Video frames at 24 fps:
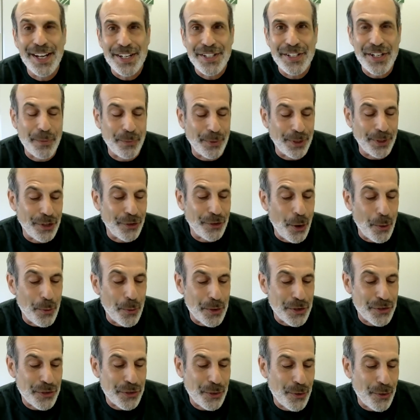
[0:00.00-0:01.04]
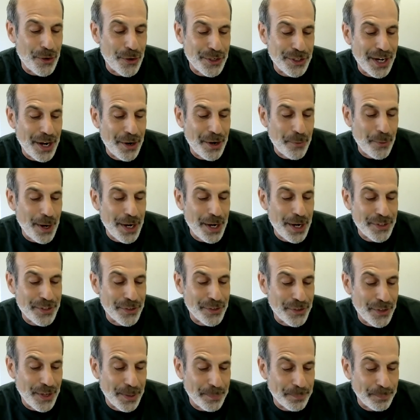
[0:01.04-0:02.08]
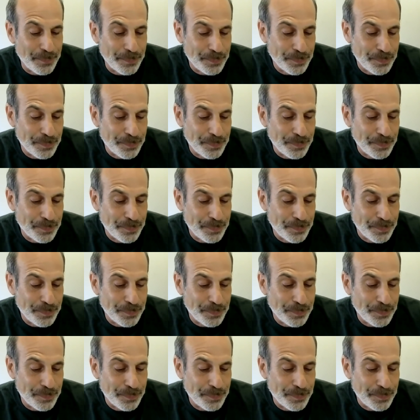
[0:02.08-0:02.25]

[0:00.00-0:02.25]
generally lowers scores, not raises them.